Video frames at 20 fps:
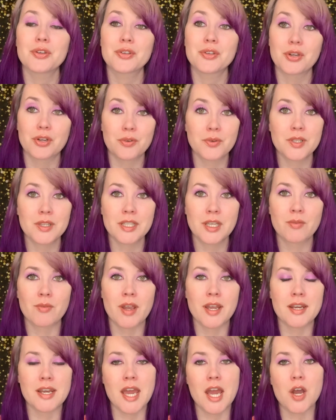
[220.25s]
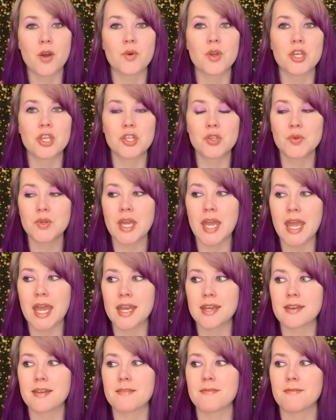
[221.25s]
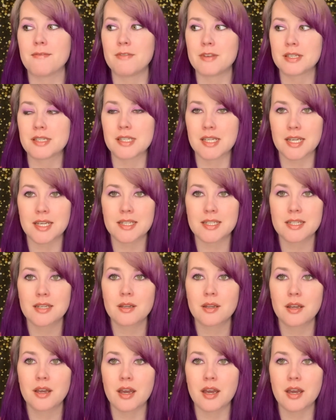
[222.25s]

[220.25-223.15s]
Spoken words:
Currently, right now, you can visit